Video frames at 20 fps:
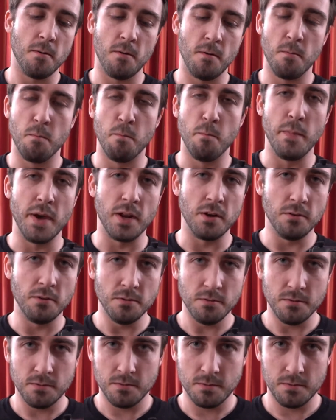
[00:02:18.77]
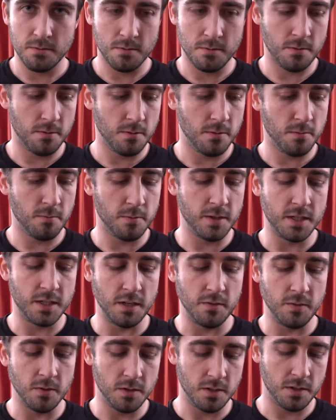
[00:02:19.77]
Metal
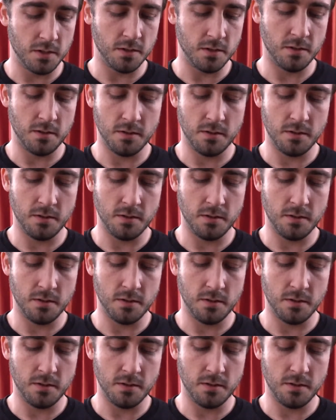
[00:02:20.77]
receivers.